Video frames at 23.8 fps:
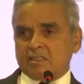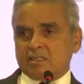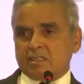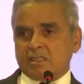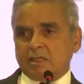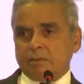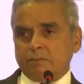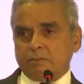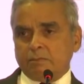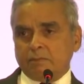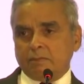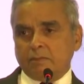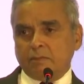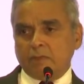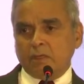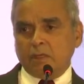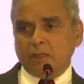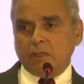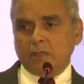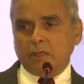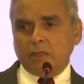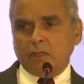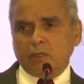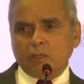system,
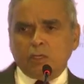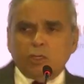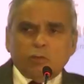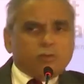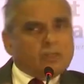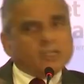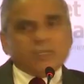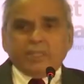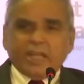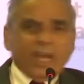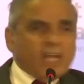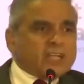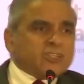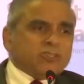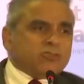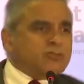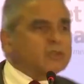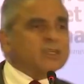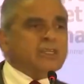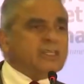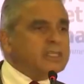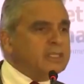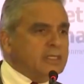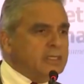you would
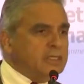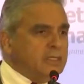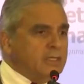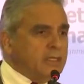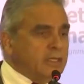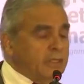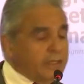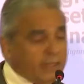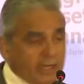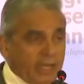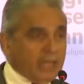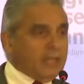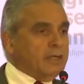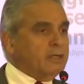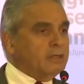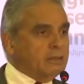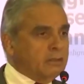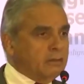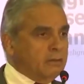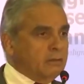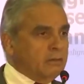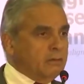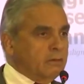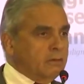naturally get
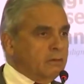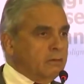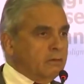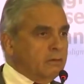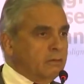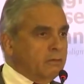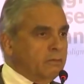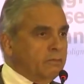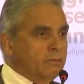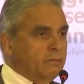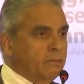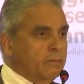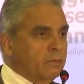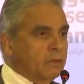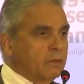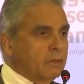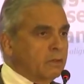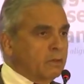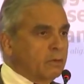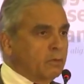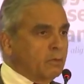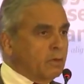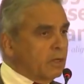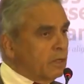
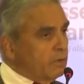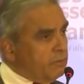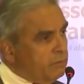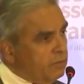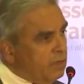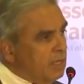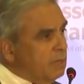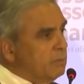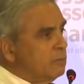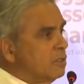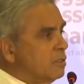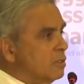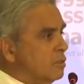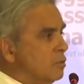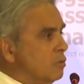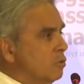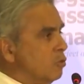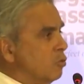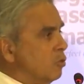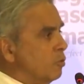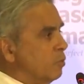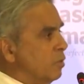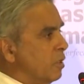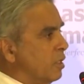what a famous
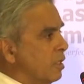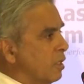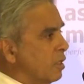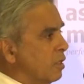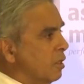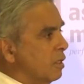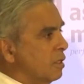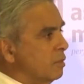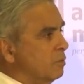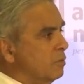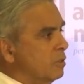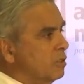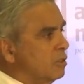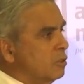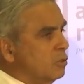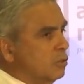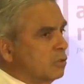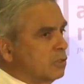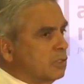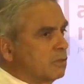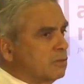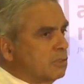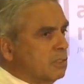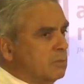European economist,
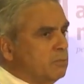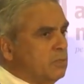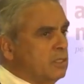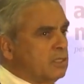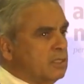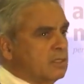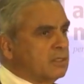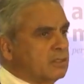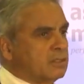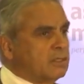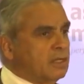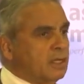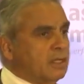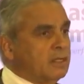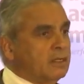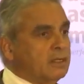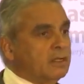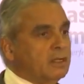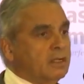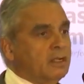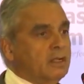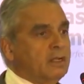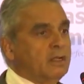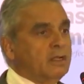Joseph Schumpeter, said.
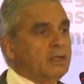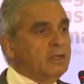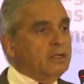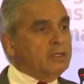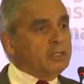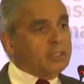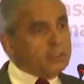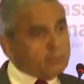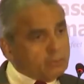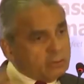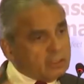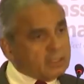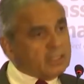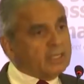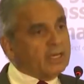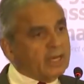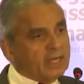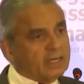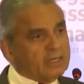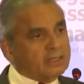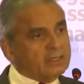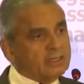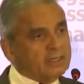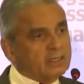You would
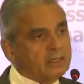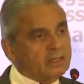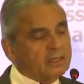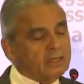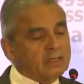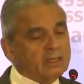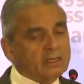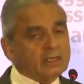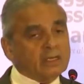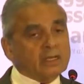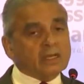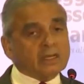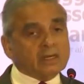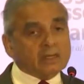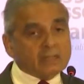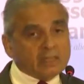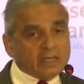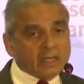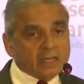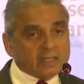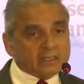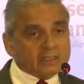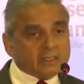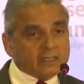get
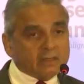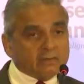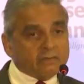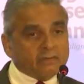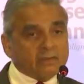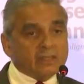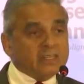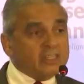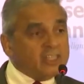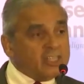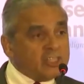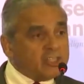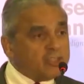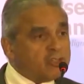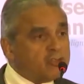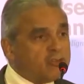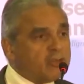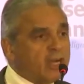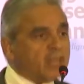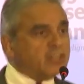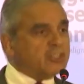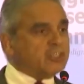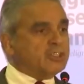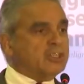creative
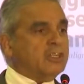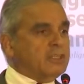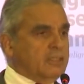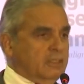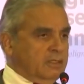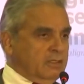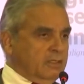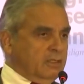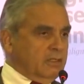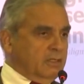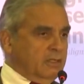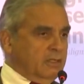destruction.